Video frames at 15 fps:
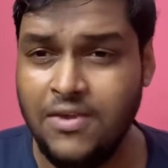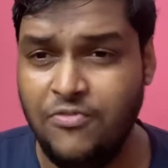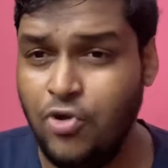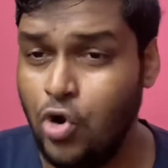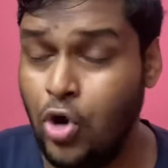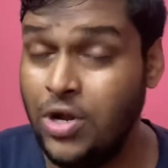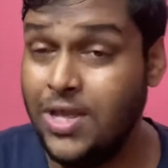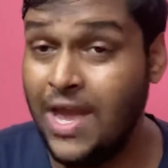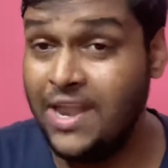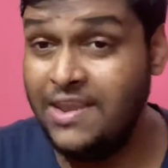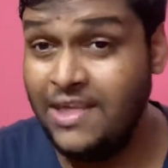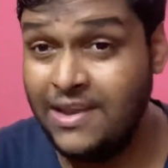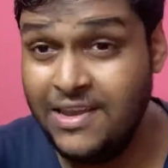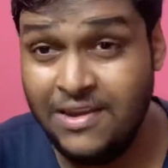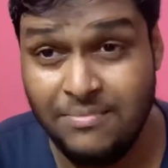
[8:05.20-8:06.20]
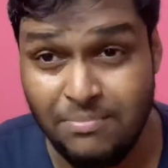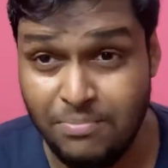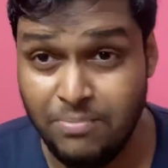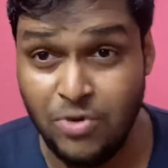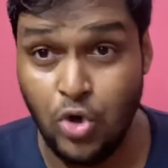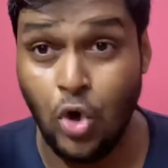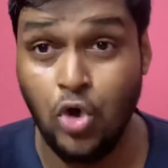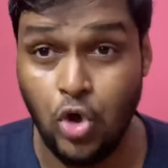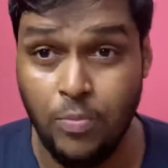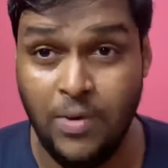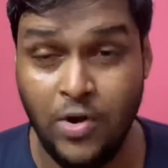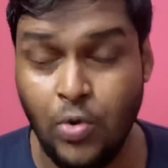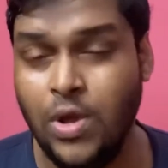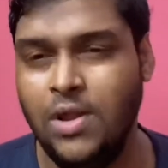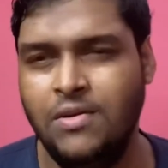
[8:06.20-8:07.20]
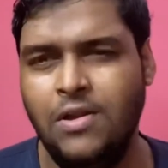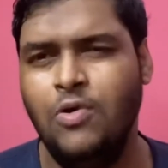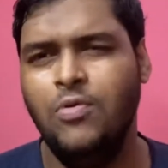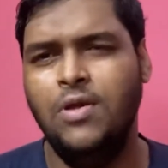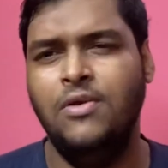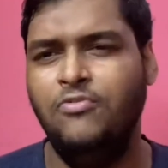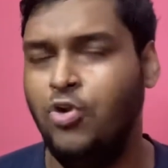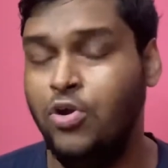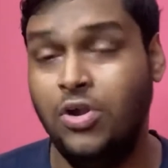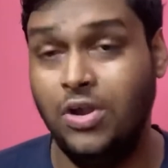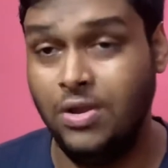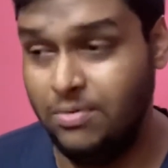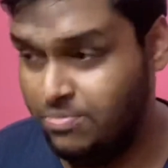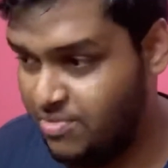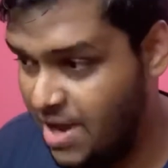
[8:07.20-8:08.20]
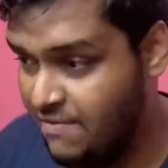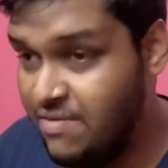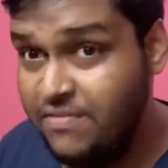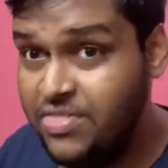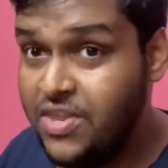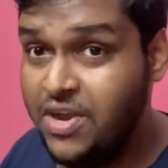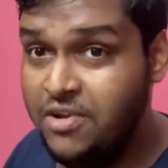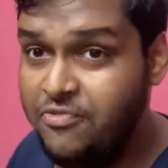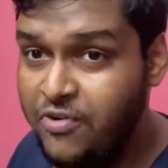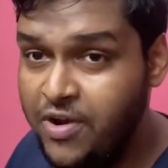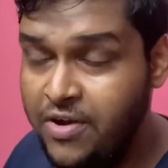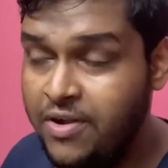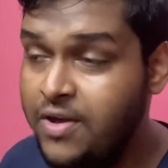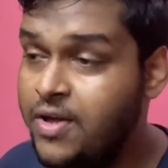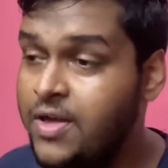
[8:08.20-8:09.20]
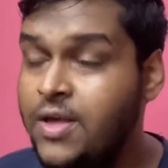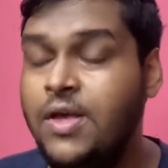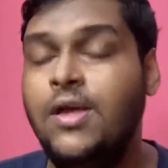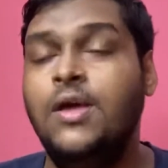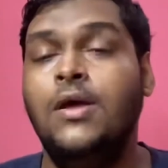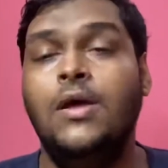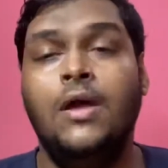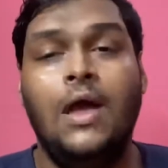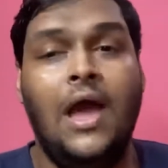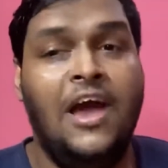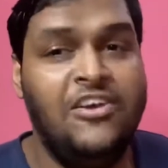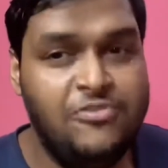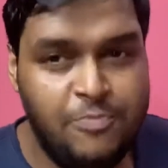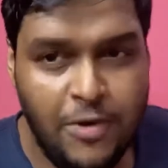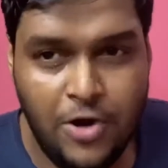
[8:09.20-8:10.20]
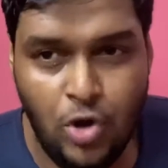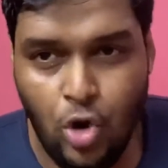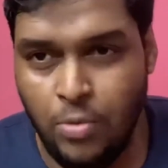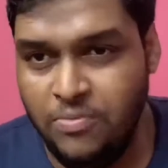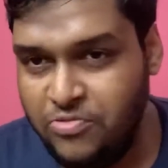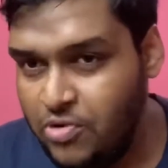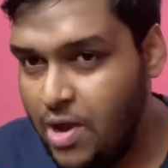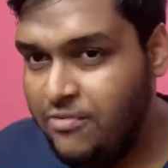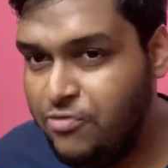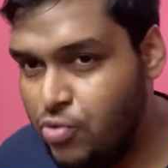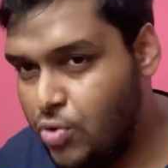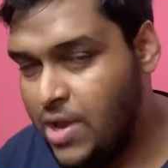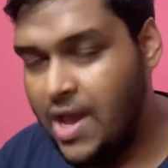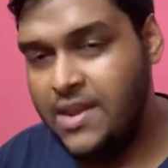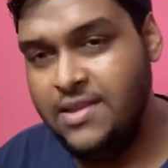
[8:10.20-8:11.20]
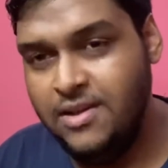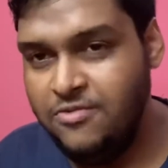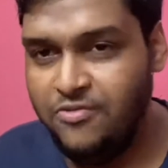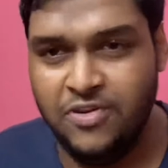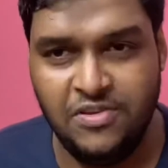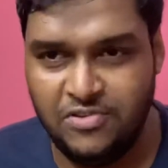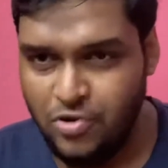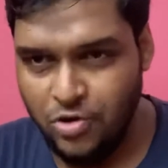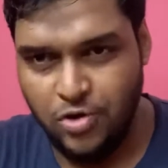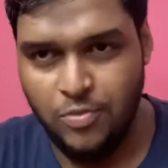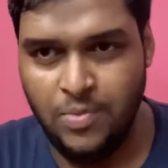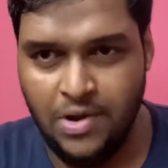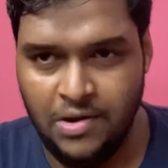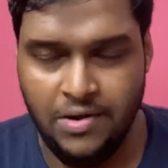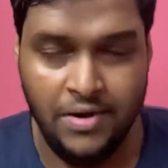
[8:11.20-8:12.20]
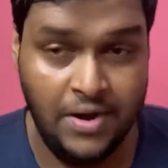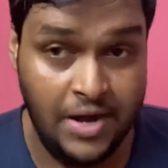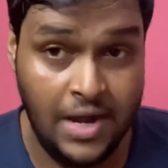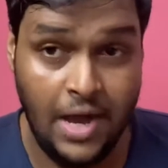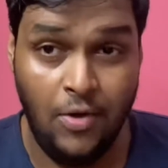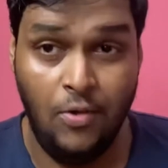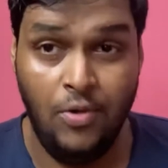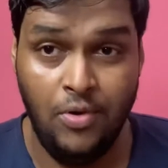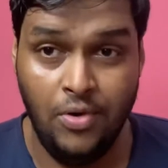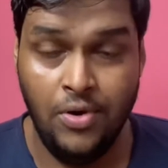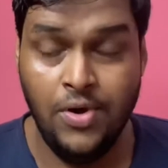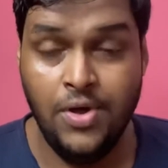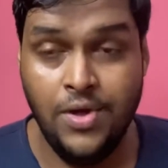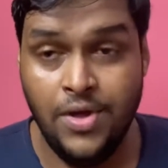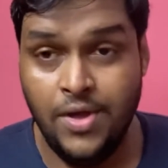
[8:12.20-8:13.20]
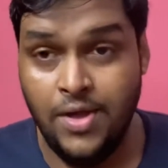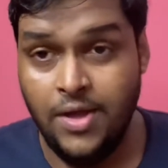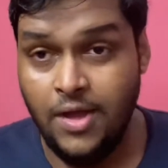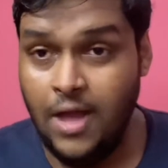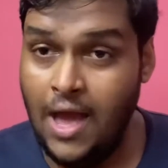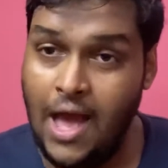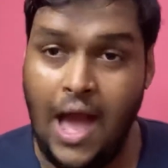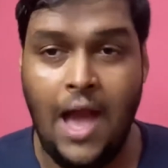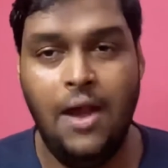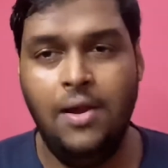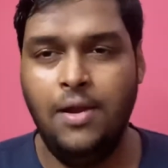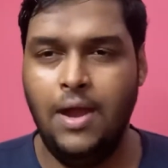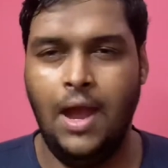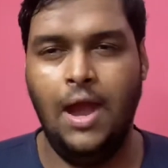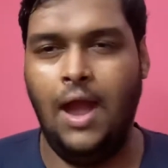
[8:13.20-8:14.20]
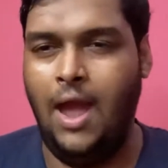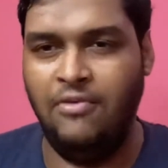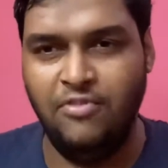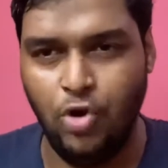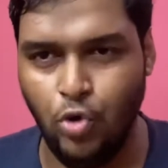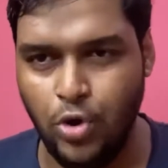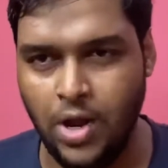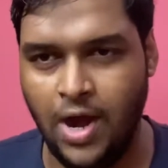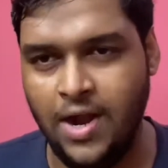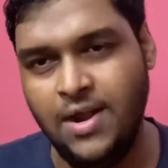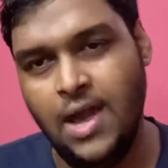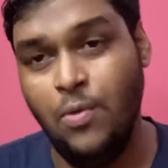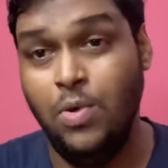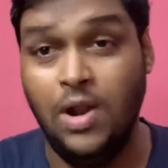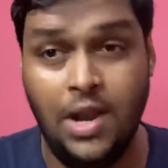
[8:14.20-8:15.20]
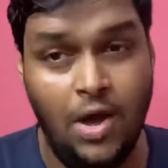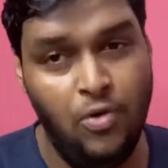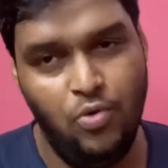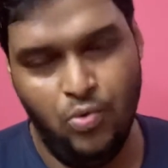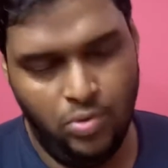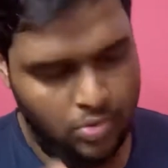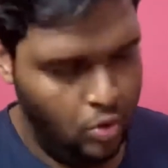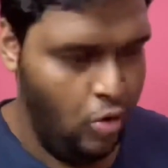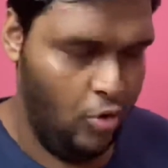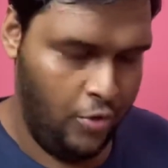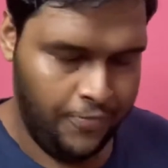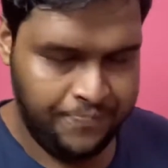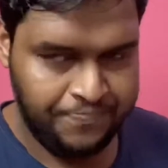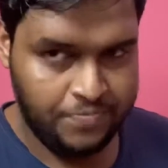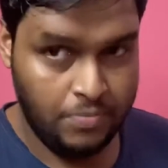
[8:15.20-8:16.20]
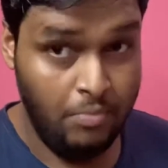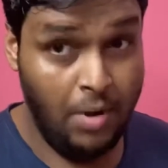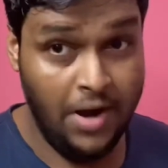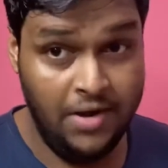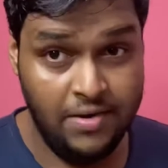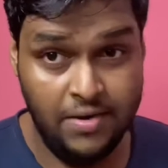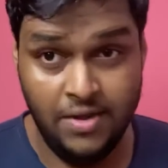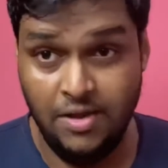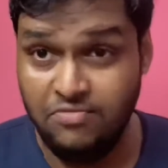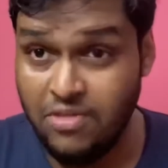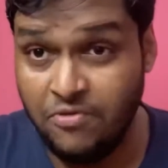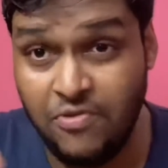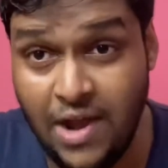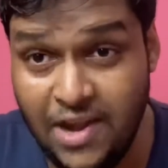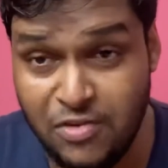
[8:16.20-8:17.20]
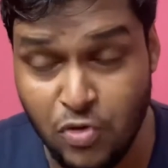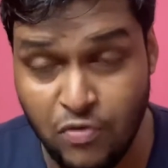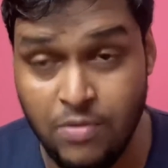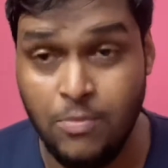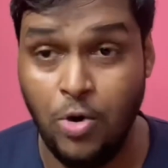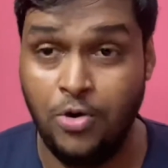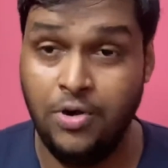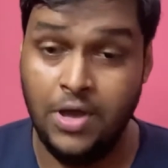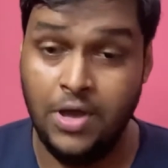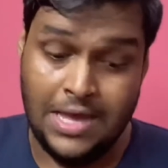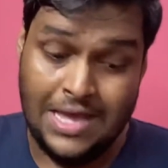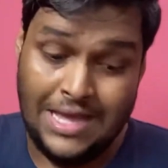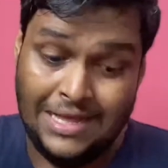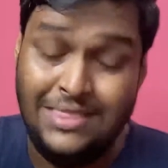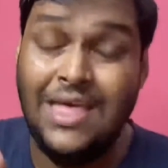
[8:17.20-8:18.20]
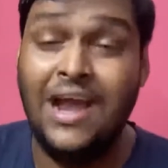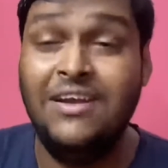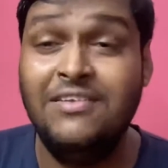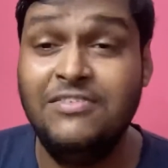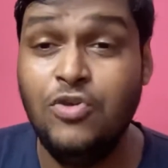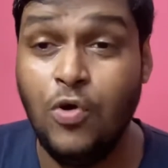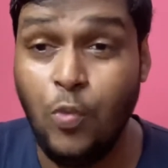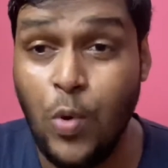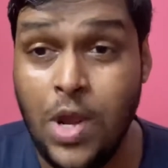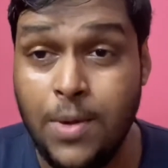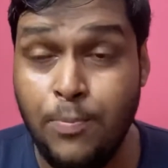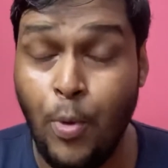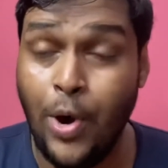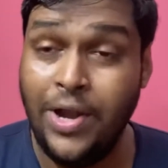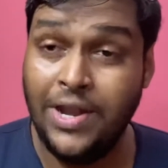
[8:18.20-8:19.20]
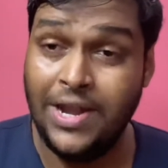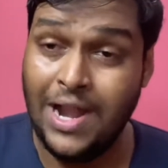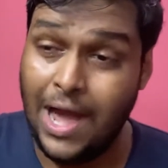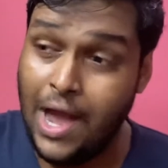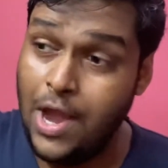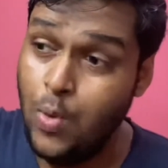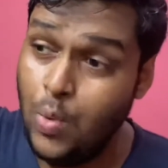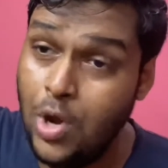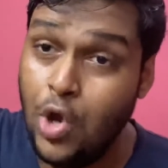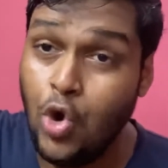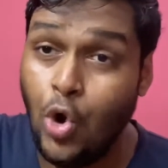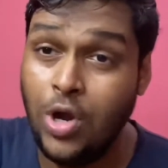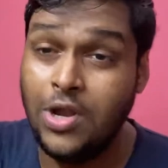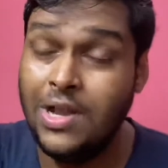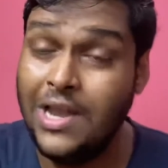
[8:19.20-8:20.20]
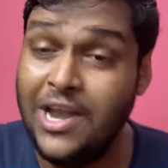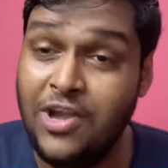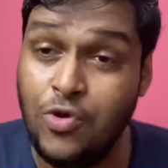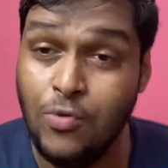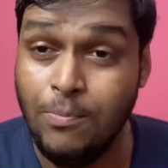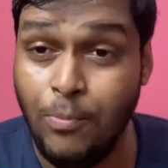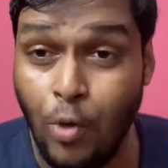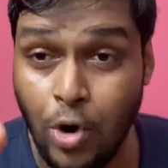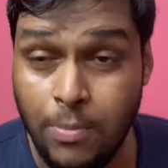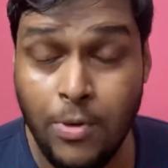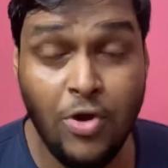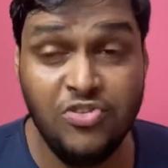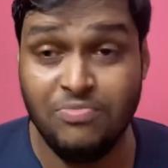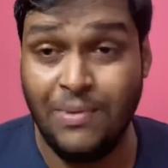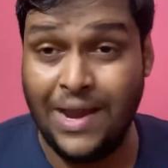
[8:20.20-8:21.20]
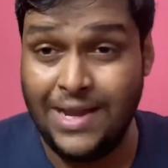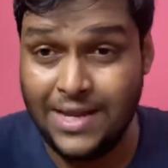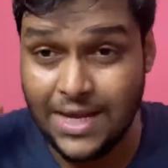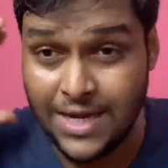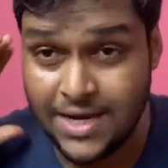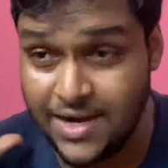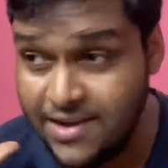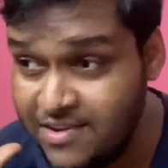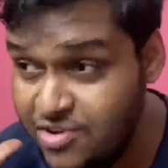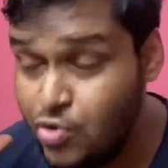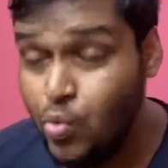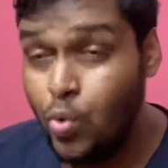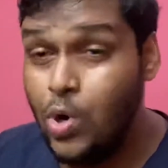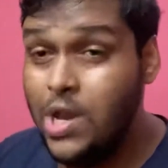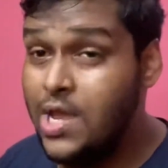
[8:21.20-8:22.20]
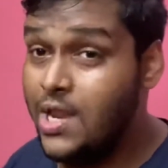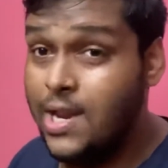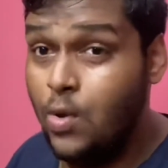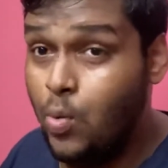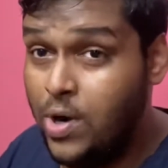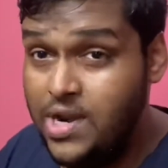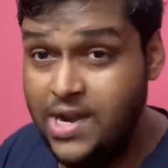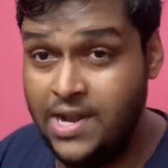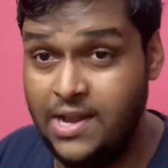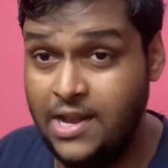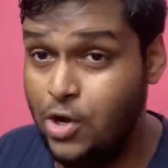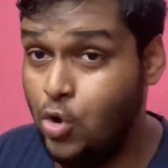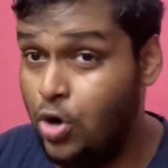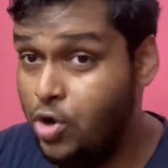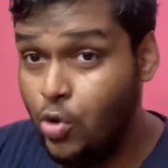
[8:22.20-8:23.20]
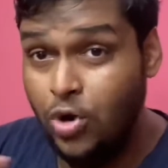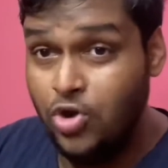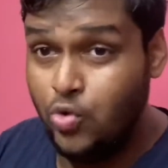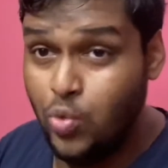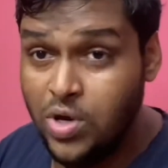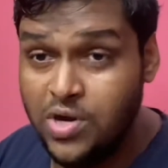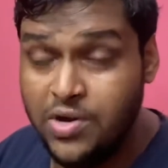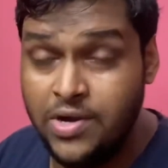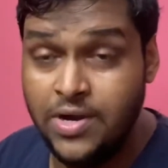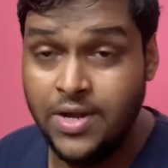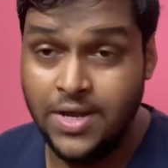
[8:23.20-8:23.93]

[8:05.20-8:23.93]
not carrying any document, now if you're traveling with an infant, as per norms you have to carry infant's document. Now I have a good heart, I will allow you go. But if the flight is overbooked, that is your weak point, and I will not let you board, because my target is to only allow 180, not all 200.